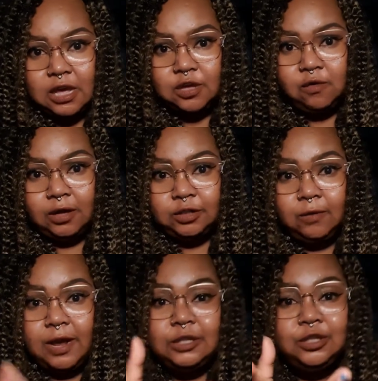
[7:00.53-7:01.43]
You are
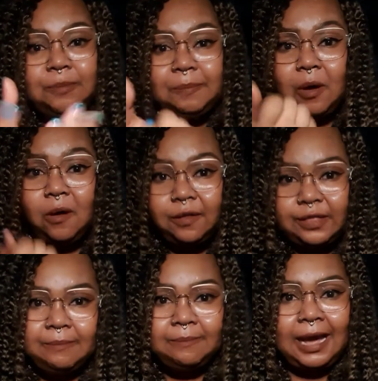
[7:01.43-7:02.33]
trying to pull
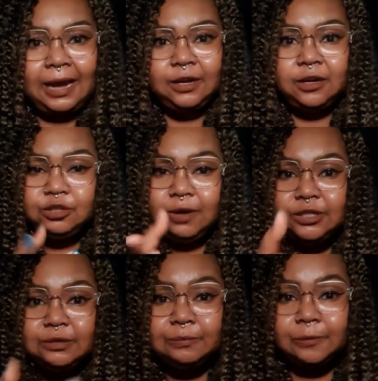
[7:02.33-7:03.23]
them back. You're trying
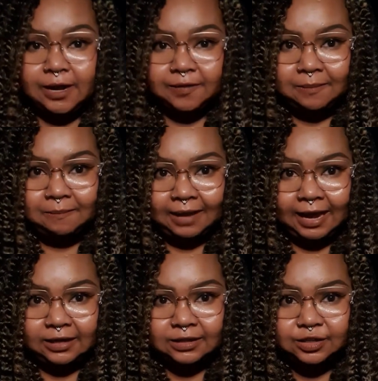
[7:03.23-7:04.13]
to bring them
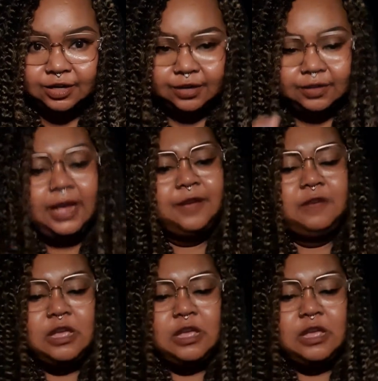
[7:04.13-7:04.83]
back into your life.